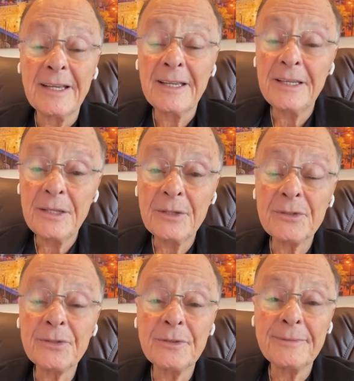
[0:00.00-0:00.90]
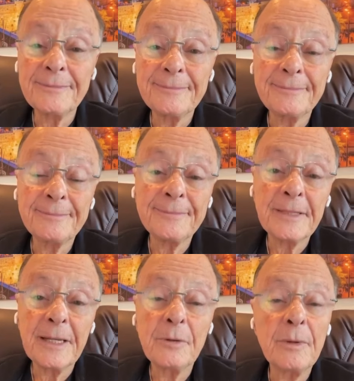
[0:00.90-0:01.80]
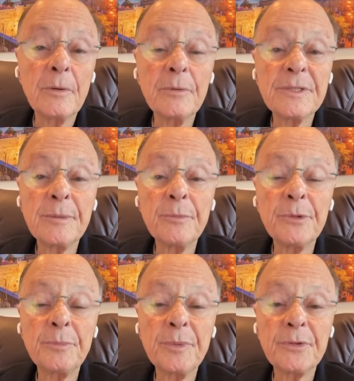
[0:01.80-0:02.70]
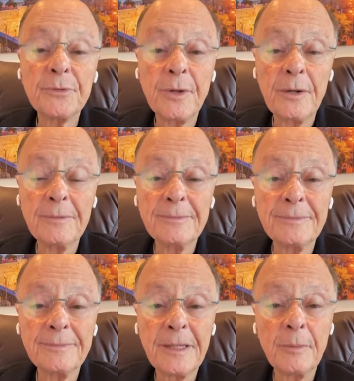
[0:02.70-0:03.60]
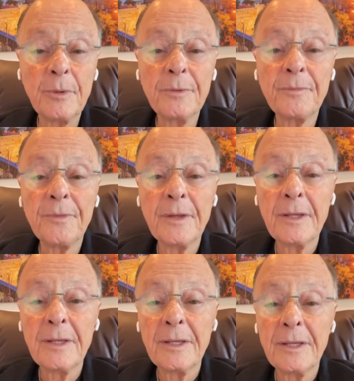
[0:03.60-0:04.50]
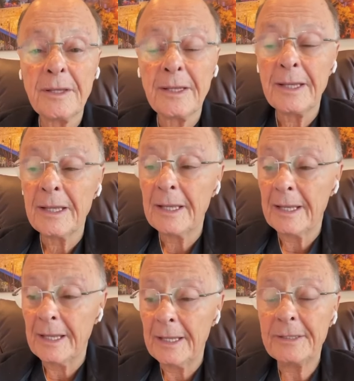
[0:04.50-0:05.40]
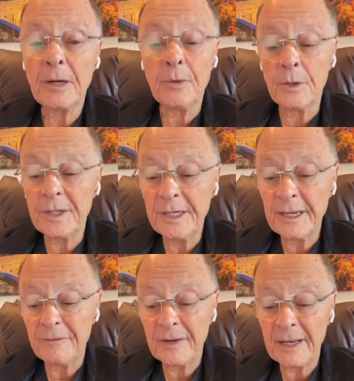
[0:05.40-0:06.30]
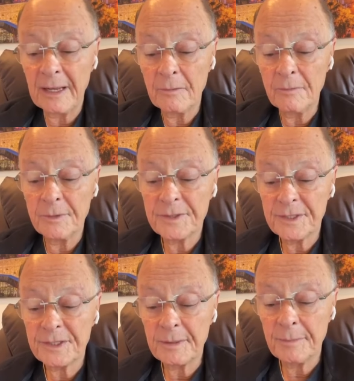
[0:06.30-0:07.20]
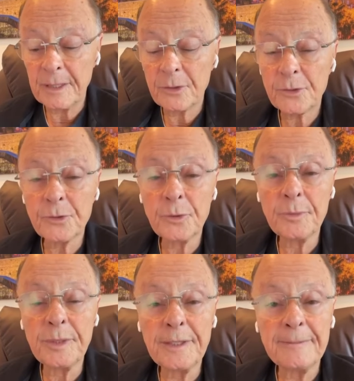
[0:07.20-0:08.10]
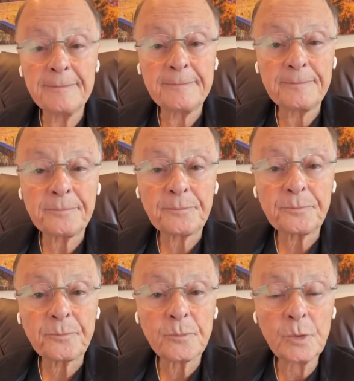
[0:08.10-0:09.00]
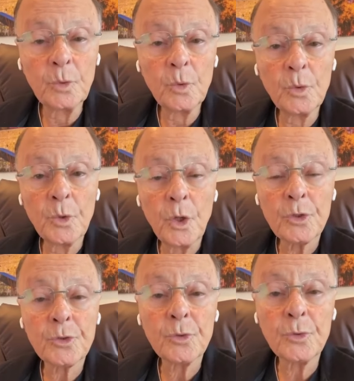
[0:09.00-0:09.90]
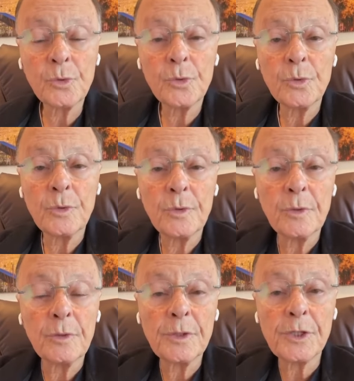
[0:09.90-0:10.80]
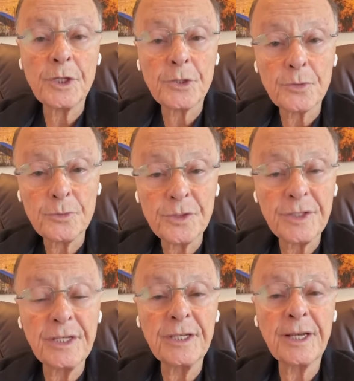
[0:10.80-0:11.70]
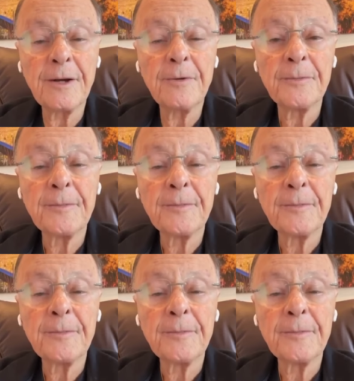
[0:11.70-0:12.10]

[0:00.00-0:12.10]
And this is something very personal, okay? So I wanted to also let you know about our fast of Daniel